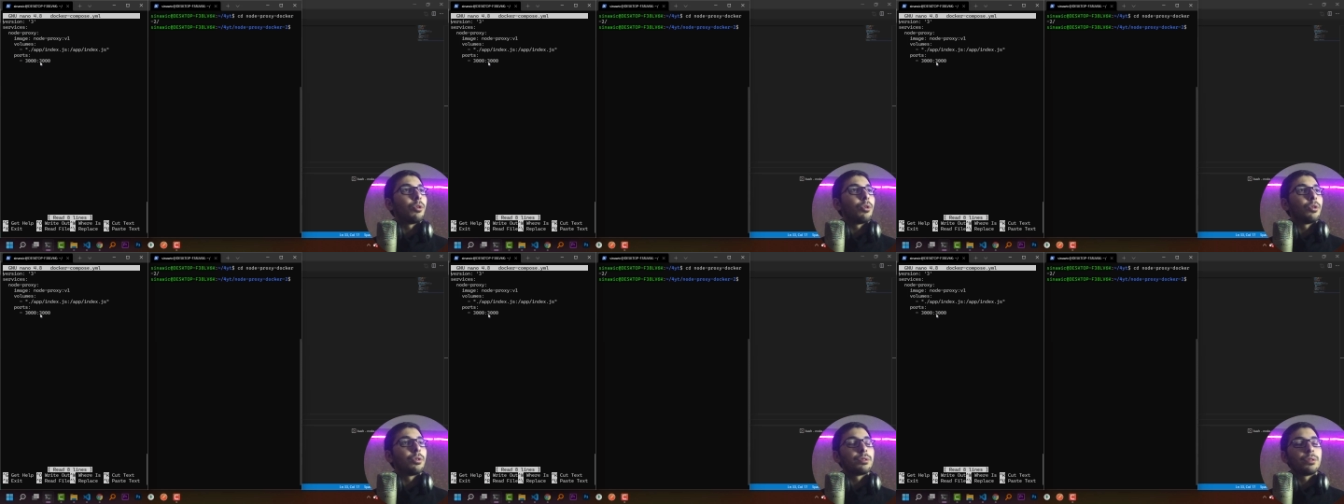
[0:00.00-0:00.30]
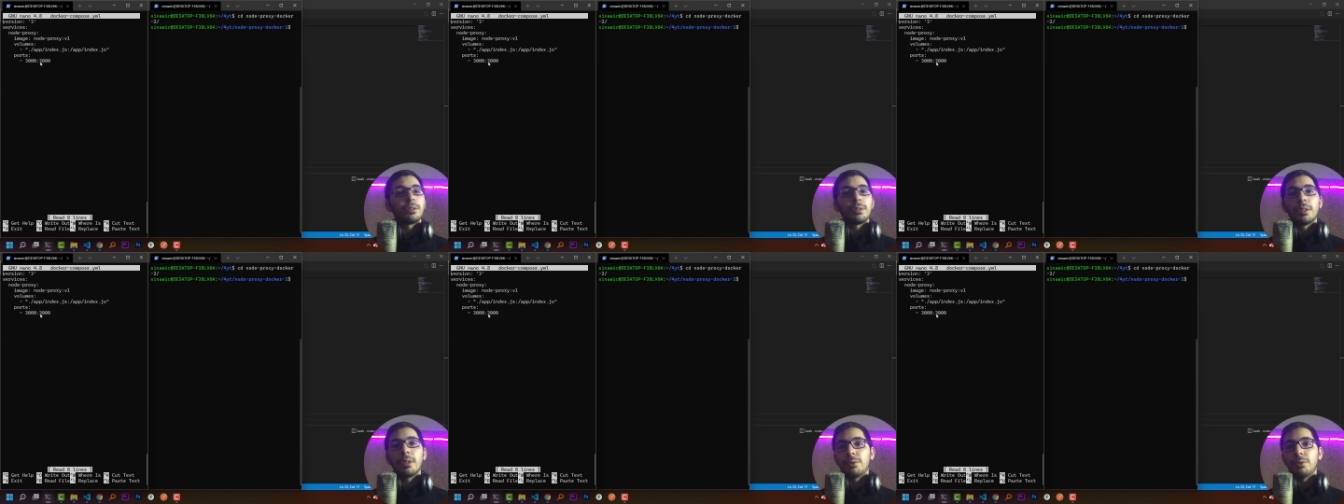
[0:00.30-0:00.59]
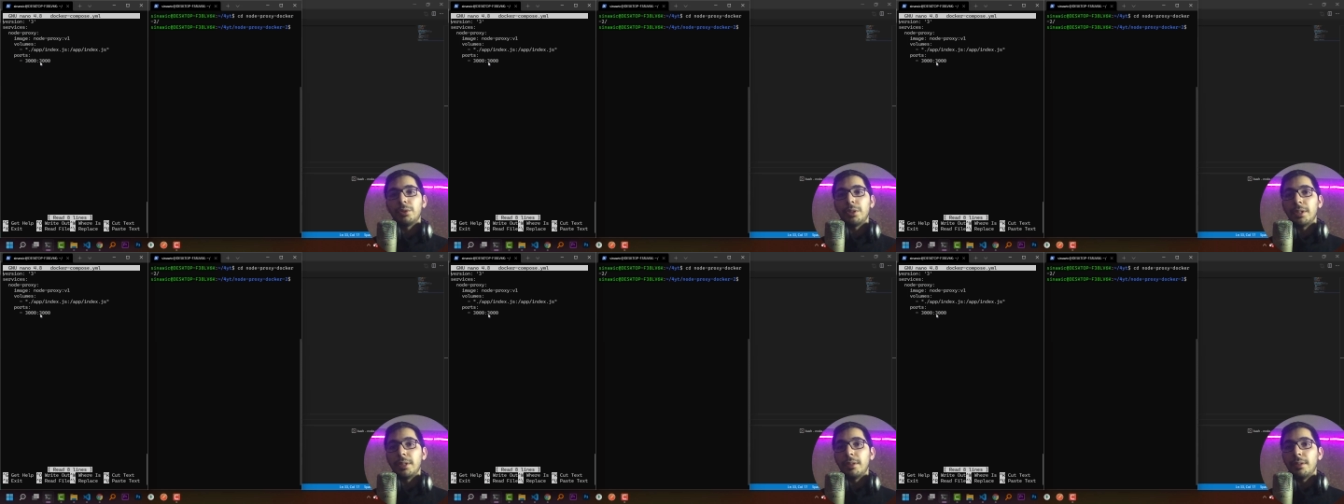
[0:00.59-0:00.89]
port
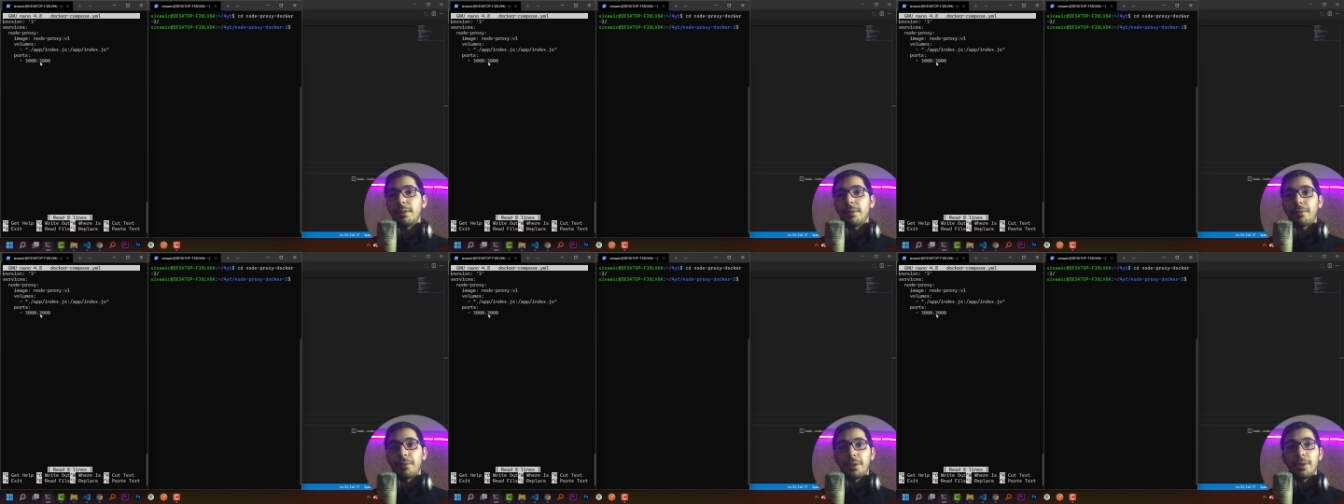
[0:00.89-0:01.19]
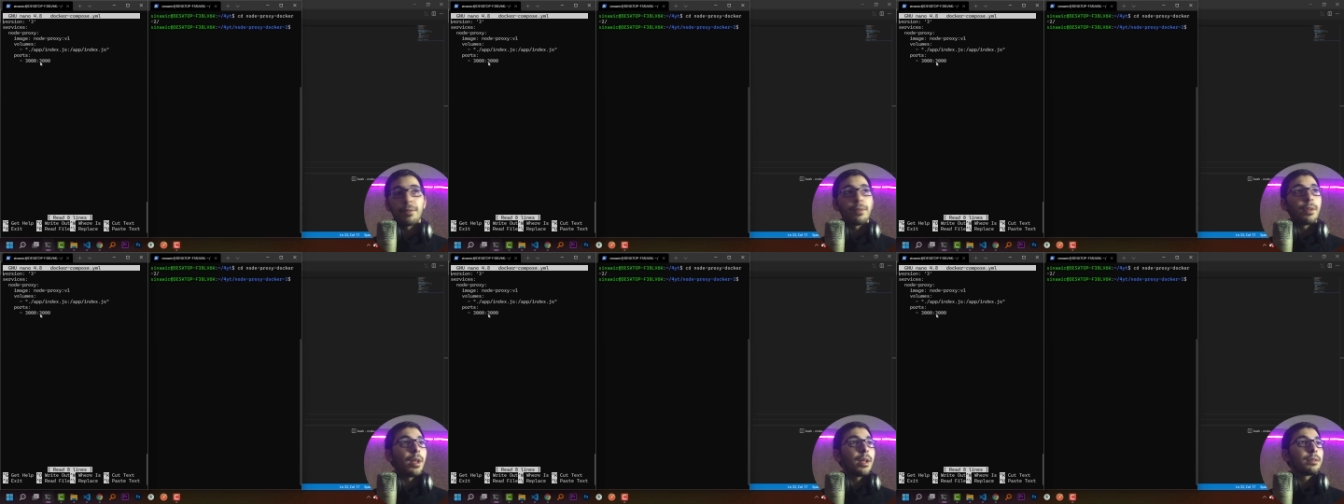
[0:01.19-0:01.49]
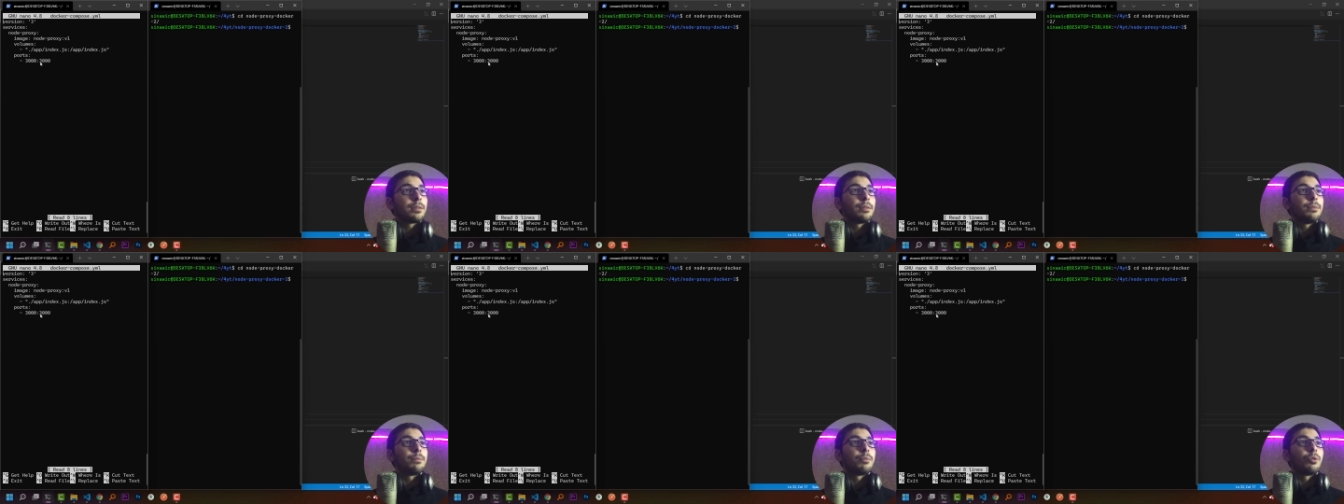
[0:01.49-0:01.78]
to the
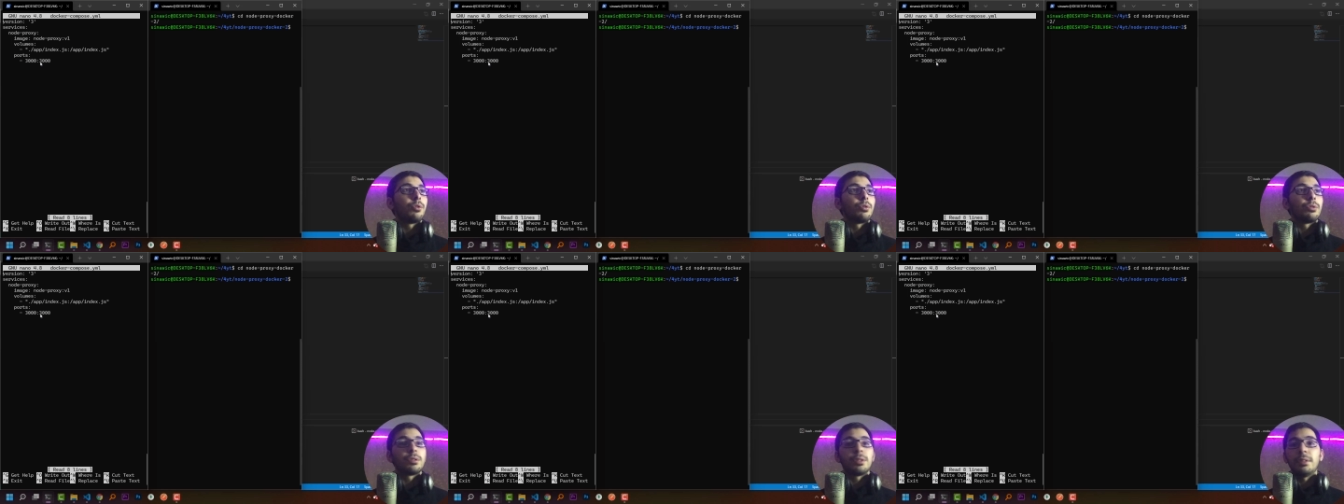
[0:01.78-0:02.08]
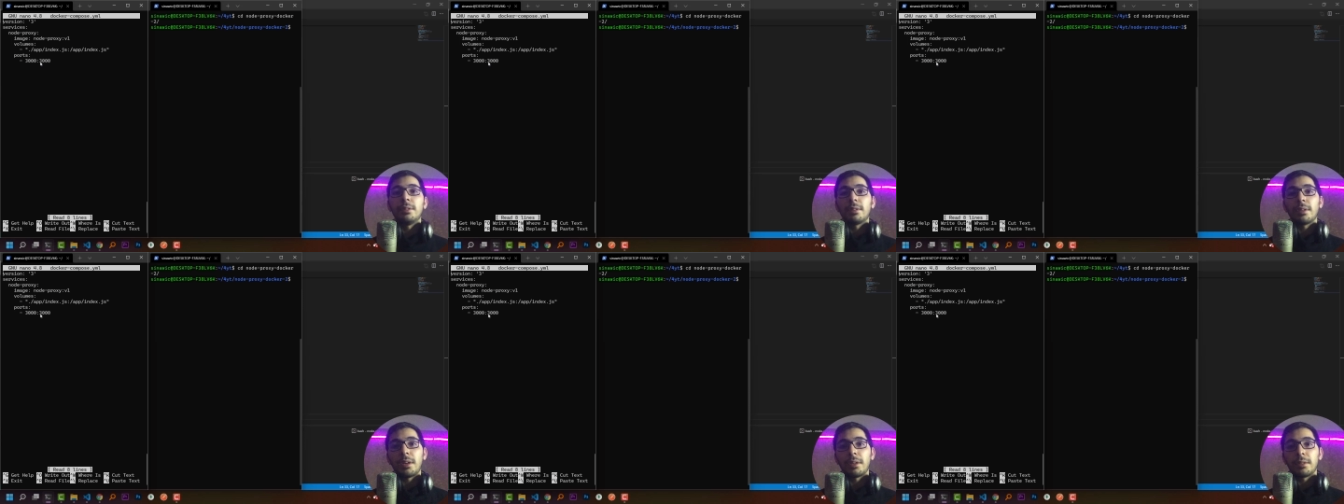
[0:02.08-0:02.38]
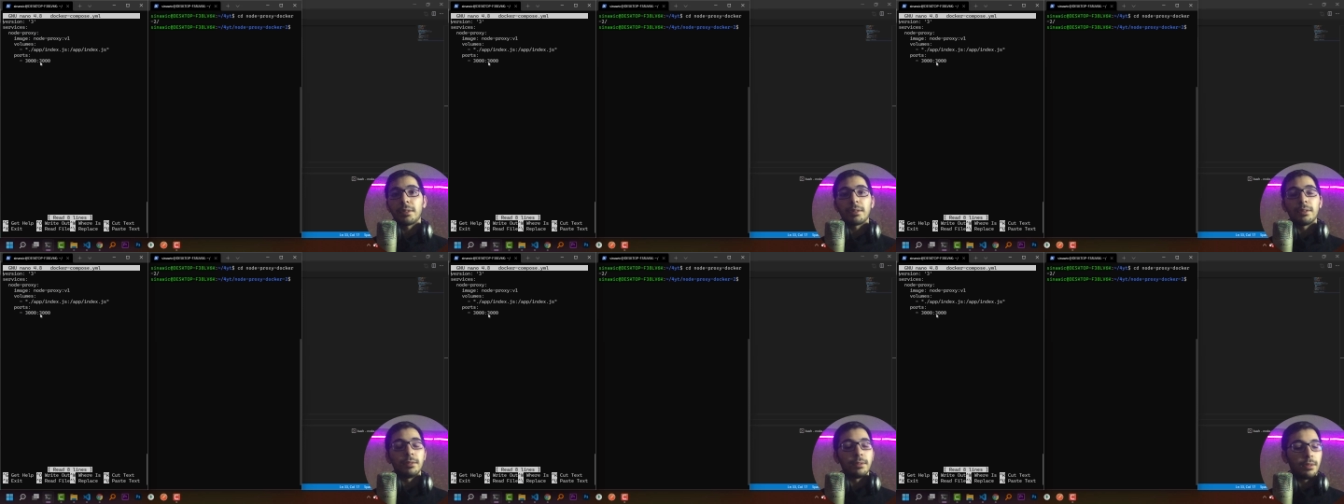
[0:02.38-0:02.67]
3000 port
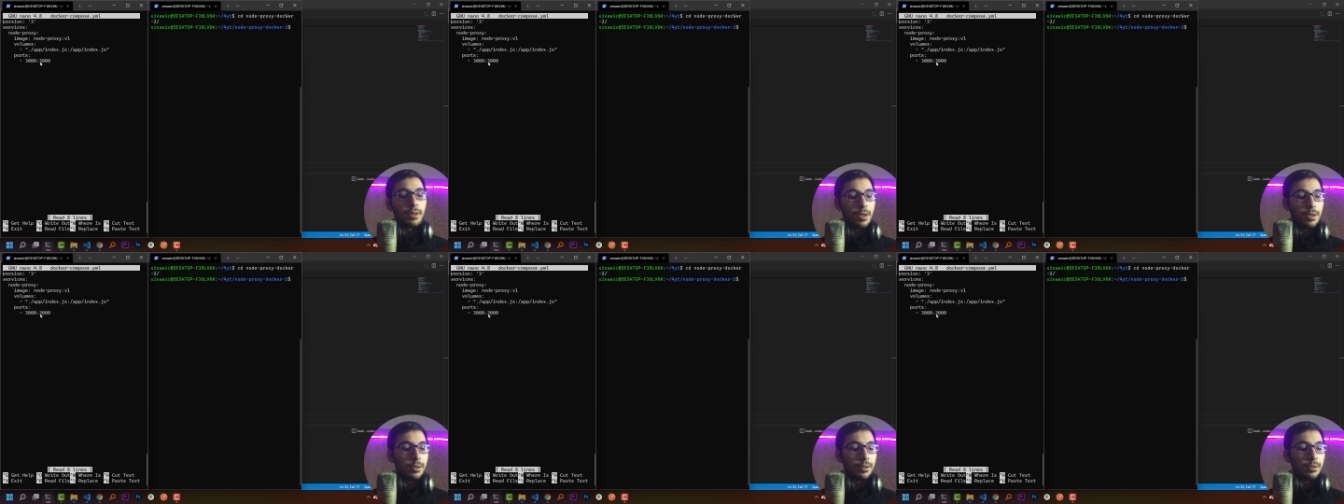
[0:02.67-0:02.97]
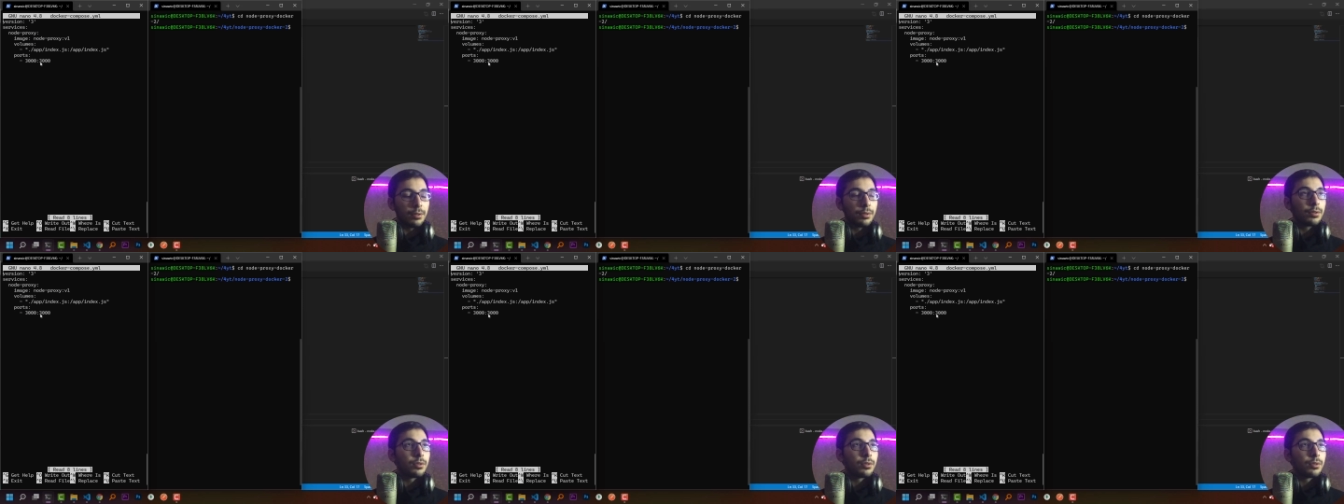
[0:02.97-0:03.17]
inside the container.